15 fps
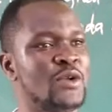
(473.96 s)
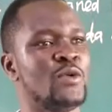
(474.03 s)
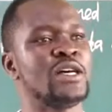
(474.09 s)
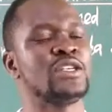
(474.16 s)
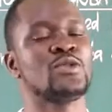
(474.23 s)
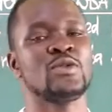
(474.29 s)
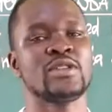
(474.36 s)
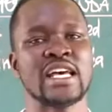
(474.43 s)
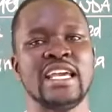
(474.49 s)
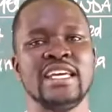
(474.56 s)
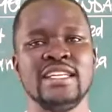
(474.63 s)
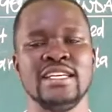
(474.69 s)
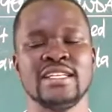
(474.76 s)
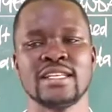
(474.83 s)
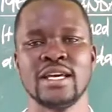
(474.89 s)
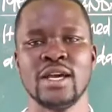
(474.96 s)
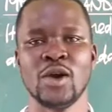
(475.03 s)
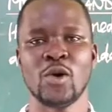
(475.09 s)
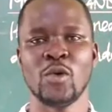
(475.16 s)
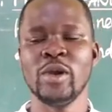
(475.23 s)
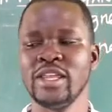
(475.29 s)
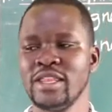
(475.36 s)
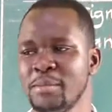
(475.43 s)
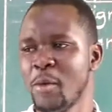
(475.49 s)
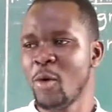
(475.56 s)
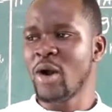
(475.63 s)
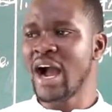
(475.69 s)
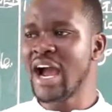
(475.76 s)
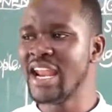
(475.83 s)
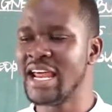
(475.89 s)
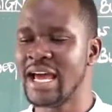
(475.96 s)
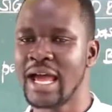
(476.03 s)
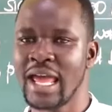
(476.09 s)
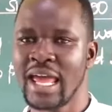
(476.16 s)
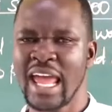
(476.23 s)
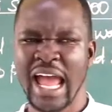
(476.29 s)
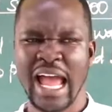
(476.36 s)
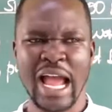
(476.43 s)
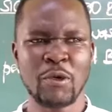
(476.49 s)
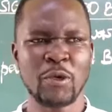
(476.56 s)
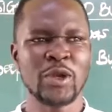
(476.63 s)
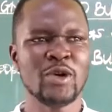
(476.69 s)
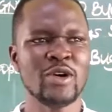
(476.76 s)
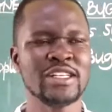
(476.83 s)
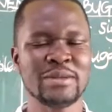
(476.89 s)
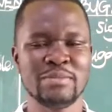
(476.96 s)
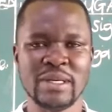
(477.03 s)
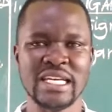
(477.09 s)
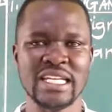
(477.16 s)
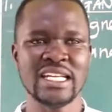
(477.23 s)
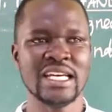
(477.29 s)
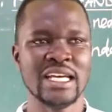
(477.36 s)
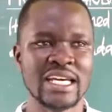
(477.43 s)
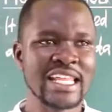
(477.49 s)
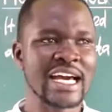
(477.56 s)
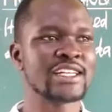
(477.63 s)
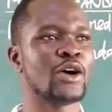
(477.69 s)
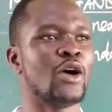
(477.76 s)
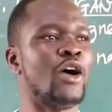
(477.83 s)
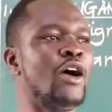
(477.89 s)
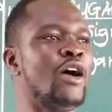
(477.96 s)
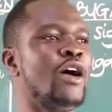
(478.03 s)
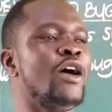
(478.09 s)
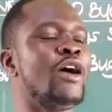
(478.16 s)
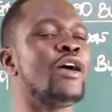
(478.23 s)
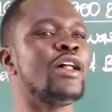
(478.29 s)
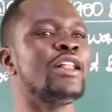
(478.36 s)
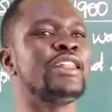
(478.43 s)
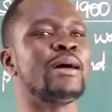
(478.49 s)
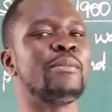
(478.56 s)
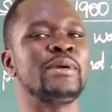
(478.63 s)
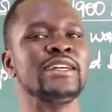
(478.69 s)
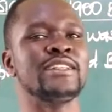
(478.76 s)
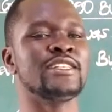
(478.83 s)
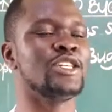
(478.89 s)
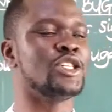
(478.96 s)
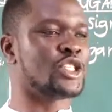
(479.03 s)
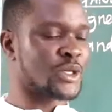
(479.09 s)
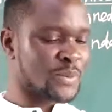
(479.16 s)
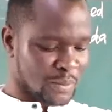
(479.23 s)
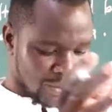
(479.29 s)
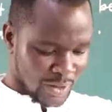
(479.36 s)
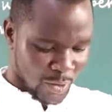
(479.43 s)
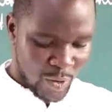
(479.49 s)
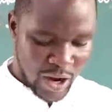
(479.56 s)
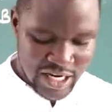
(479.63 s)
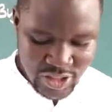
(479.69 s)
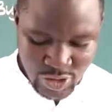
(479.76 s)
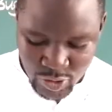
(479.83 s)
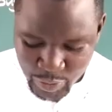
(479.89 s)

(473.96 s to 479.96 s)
was to sign it with Uganda, we don't mean that all the British were to